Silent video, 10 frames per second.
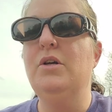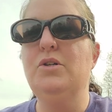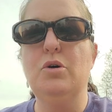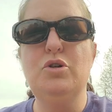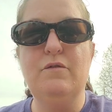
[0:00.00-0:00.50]

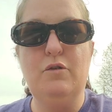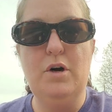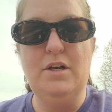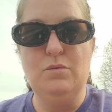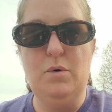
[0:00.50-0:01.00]
searching
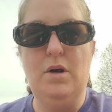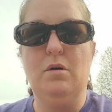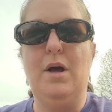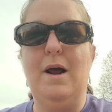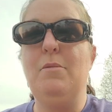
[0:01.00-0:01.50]
for his
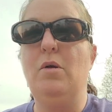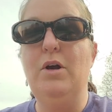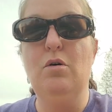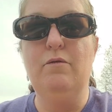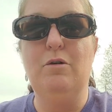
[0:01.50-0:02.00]
will, and I'm
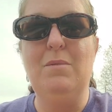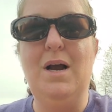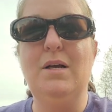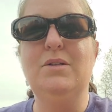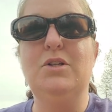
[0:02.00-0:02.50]
only going for mine?